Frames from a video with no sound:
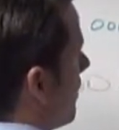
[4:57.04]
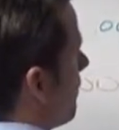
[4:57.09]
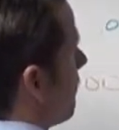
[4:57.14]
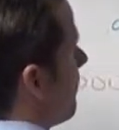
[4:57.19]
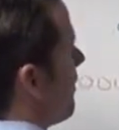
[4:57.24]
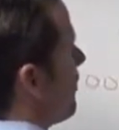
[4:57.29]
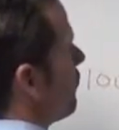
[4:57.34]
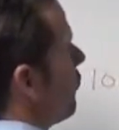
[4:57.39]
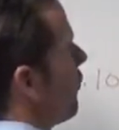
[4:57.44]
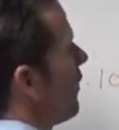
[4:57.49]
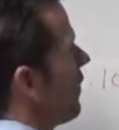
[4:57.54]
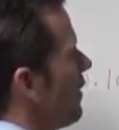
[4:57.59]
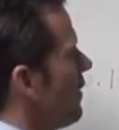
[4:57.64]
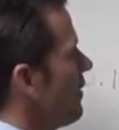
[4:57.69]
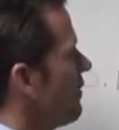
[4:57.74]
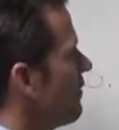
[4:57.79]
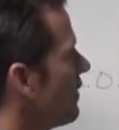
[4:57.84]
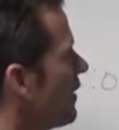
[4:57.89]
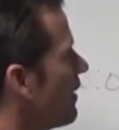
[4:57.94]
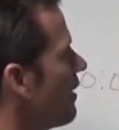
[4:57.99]

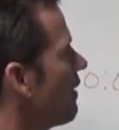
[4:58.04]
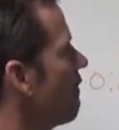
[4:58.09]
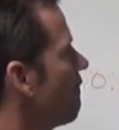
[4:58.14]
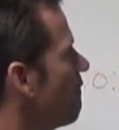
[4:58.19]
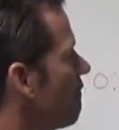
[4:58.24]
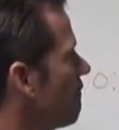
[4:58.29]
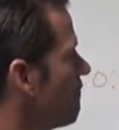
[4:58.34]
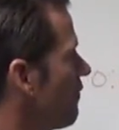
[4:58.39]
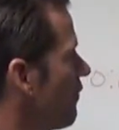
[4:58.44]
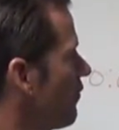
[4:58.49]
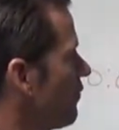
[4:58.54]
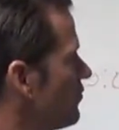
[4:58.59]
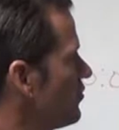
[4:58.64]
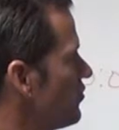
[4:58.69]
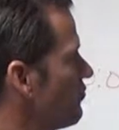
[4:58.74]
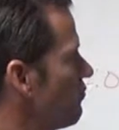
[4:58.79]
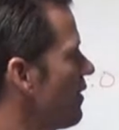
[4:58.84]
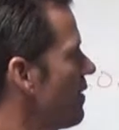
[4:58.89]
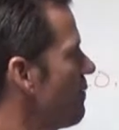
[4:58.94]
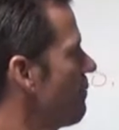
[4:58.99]
between the
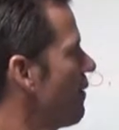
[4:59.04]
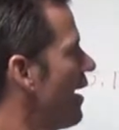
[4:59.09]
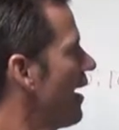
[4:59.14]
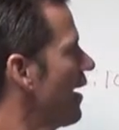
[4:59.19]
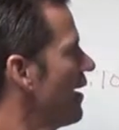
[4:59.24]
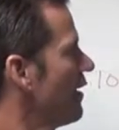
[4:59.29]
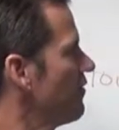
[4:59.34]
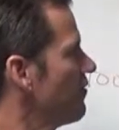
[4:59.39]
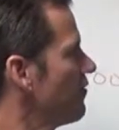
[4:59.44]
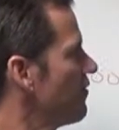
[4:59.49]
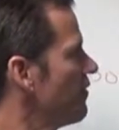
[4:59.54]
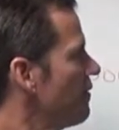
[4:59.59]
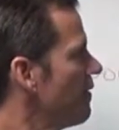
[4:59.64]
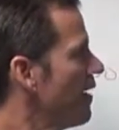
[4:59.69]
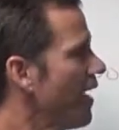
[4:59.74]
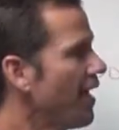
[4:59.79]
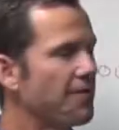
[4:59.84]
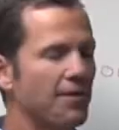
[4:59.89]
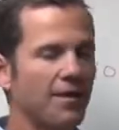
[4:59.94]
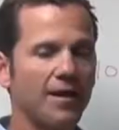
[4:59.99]
first 3 bytes
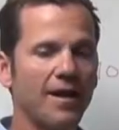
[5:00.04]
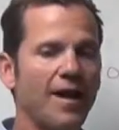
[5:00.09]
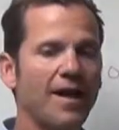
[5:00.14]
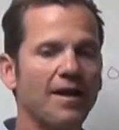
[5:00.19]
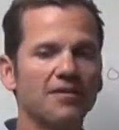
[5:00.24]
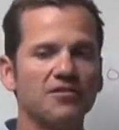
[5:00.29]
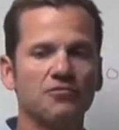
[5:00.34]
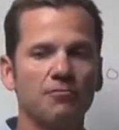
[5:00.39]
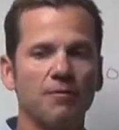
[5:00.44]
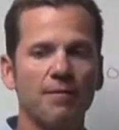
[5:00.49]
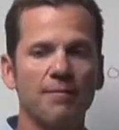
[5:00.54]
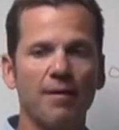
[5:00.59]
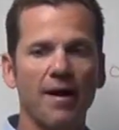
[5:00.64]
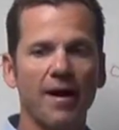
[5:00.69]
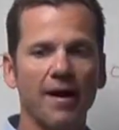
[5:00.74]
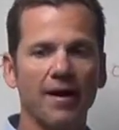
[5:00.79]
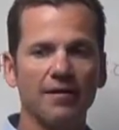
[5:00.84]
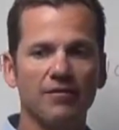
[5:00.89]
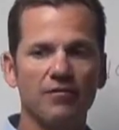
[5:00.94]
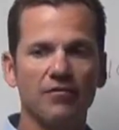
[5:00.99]
and the last 3
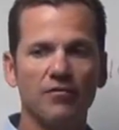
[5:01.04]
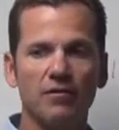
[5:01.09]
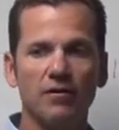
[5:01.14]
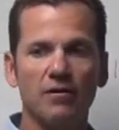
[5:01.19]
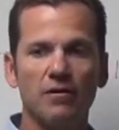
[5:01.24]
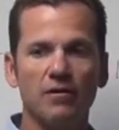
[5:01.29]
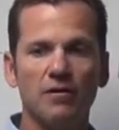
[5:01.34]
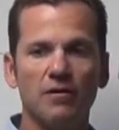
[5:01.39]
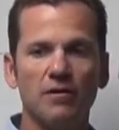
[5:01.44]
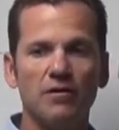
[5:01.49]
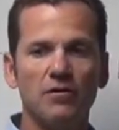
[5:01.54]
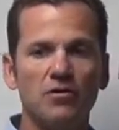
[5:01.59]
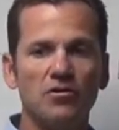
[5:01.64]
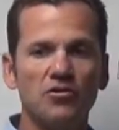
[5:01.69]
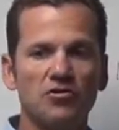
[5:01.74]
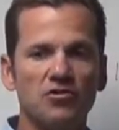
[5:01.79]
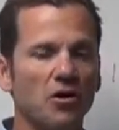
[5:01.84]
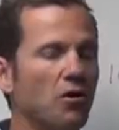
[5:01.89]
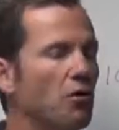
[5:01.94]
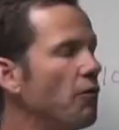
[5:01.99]
bytes.
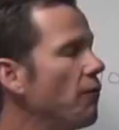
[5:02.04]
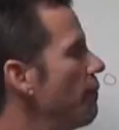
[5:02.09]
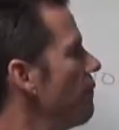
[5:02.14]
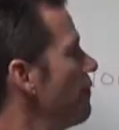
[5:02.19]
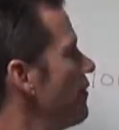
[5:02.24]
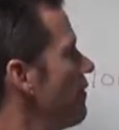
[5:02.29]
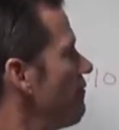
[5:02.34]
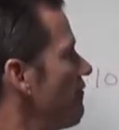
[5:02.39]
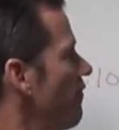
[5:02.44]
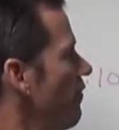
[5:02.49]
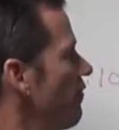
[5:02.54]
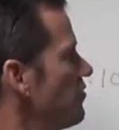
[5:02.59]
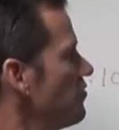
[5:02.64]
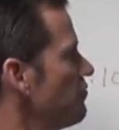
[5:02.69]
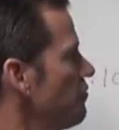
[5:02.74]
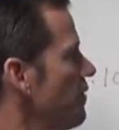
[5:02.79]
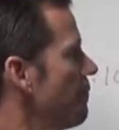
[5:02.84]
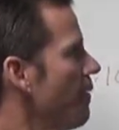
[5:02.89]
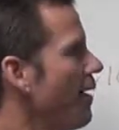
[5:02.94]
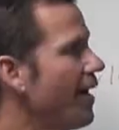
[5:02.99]
So the first
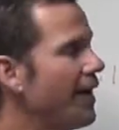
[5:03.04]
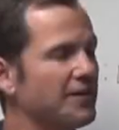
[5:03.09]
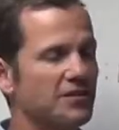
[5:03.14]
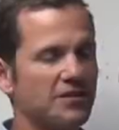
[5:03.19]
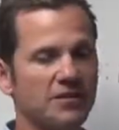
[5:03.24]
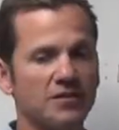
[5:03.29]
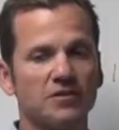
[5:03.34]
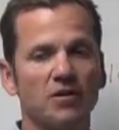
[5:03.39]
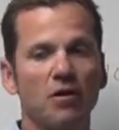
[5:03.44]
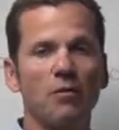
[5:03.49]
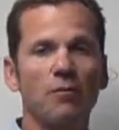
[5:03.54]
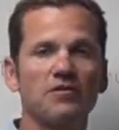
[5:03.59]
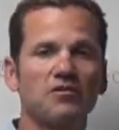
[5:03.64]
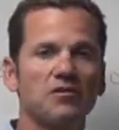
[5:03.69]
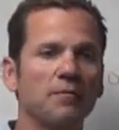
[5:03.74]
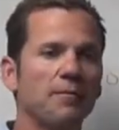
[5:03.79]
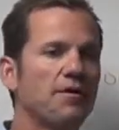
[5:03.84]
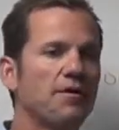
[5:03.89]
3 bytes is always going